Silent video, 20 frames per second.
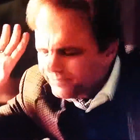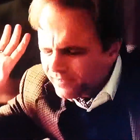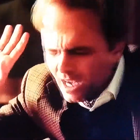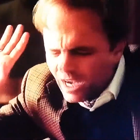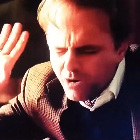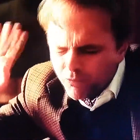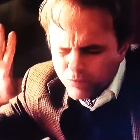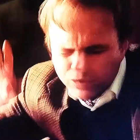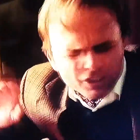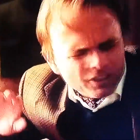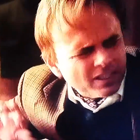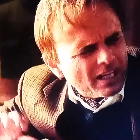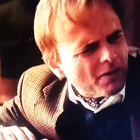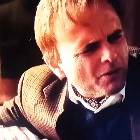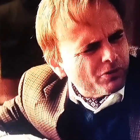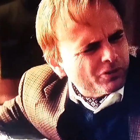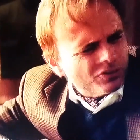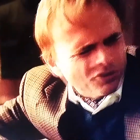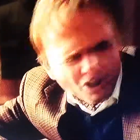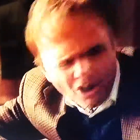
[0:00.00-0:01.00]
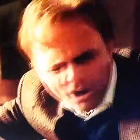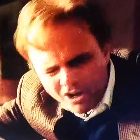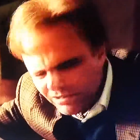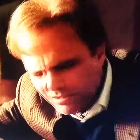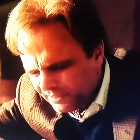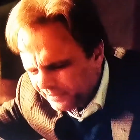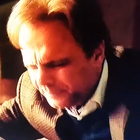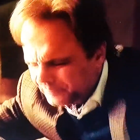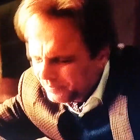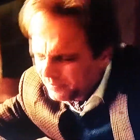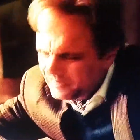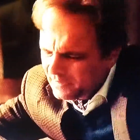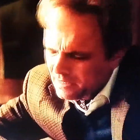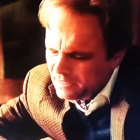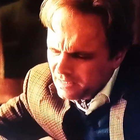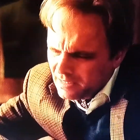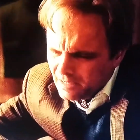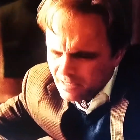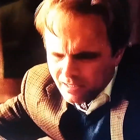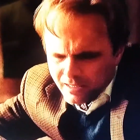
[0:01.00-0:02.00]
I wish that was all.
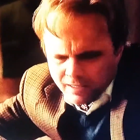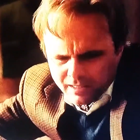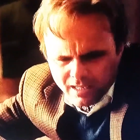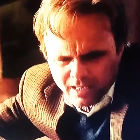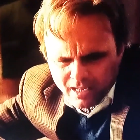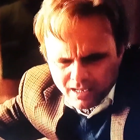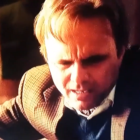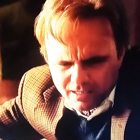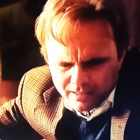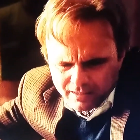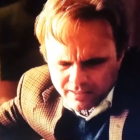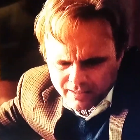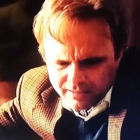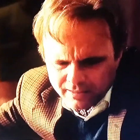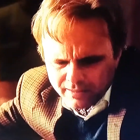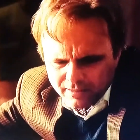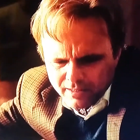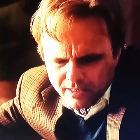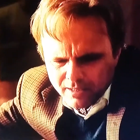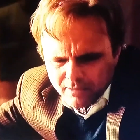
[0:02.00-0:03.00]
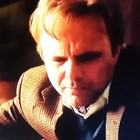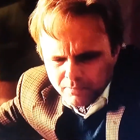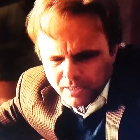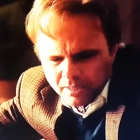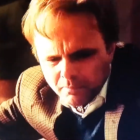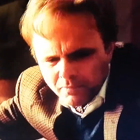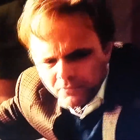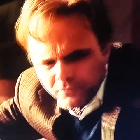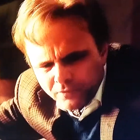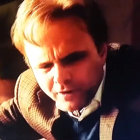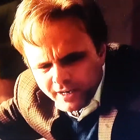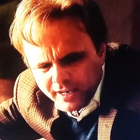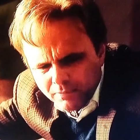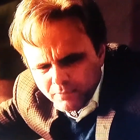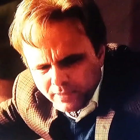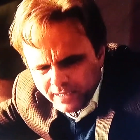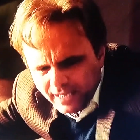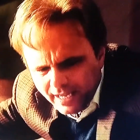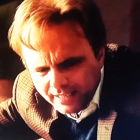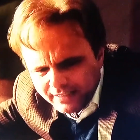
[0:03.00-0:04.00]
Uh, but I'm afraid
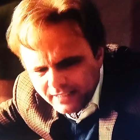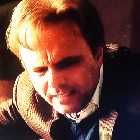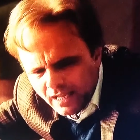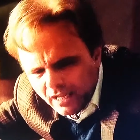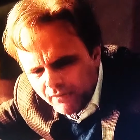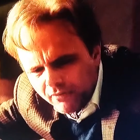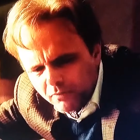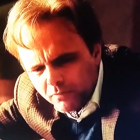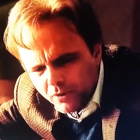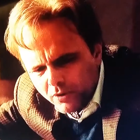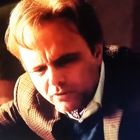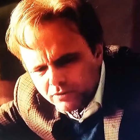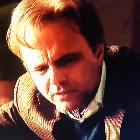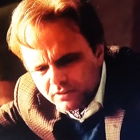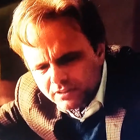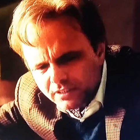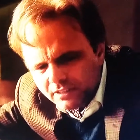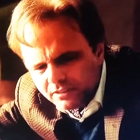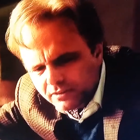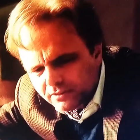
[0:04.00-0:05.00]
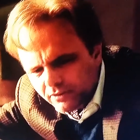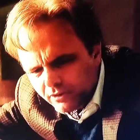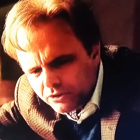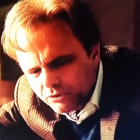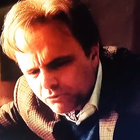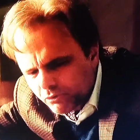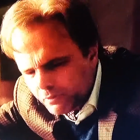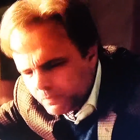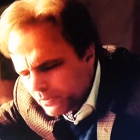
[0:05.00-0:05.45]
we had to have emergency surgery